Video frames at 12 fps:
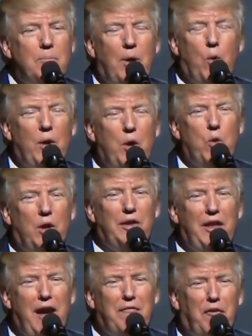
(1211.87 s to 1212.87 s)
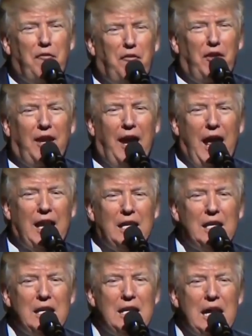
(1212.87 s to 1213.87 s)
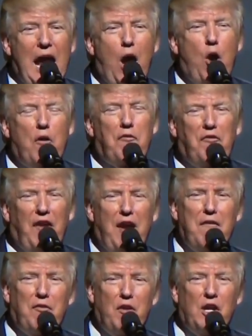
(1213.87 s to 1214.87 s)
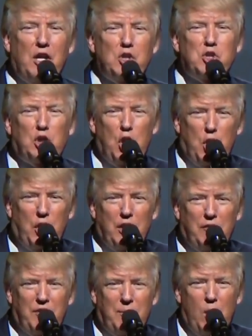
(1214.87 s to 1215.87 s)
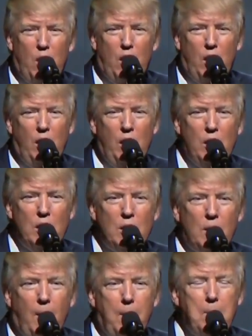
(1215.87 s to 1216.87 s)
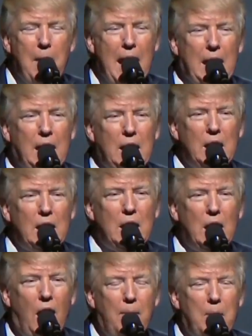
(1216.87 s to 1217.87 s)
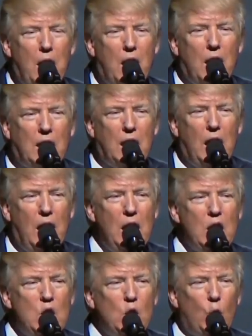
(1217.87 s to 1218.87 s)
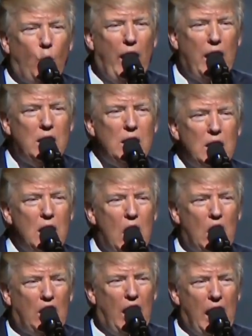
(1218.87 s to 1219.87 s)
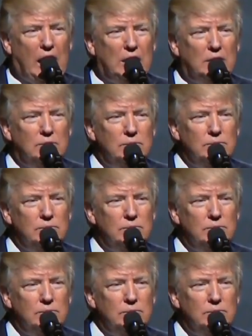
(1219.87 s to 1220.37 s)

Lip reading: But we will never forget our favorite slogan of them all, Make America Great Again.